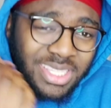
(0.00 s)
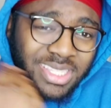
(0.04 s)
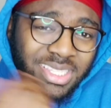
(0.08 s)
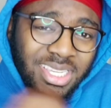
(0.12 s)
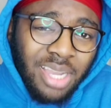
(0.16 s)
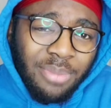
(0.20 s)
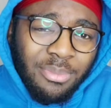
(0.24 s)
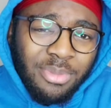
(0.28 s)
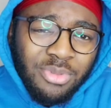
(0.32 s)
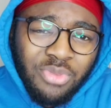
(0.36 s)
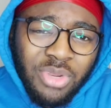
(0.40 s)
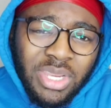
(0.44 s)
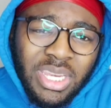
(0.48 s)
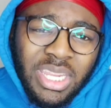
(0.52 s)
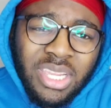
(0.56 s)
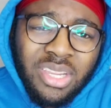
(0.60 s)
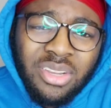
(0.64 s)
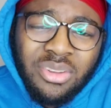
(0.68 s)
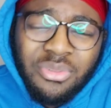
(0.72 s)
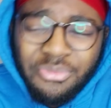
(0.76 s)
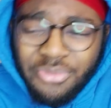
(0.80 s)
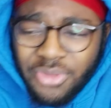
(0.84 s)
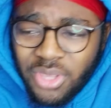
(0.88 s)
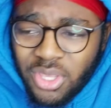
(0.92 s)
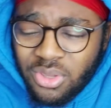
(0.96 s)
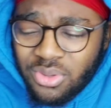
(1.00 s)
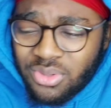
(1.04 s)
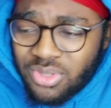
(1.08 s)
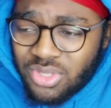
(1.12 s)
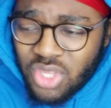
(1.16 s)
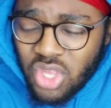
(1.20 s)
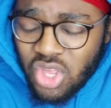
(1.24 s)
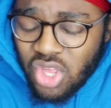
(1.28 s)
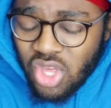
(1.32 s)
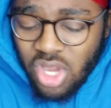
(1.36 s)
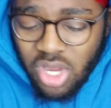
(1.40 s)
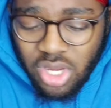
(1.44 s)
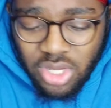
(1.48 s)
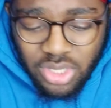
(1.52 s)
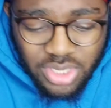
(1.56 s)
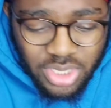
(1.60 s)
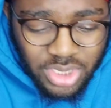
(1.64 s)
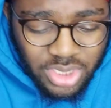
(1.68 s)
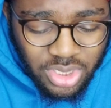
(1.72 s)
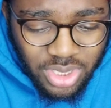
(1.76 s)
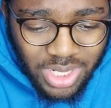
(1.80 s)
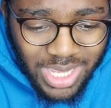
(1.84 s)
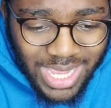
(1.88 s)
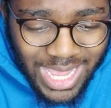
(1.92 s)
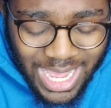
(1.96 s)
can tell, I'm really confused and shocked. I
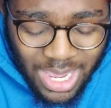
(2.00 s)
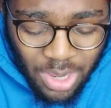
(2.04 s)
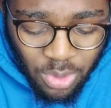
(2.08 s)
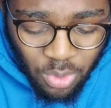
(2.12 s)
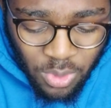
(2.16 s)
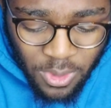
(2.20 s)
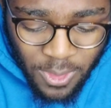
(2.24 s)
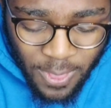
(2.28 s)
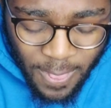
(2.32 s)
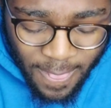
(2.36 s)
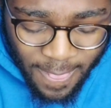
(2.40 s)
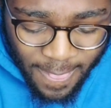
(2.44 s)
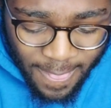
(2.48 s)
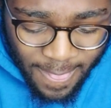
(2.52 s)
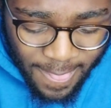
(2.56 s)
don't know how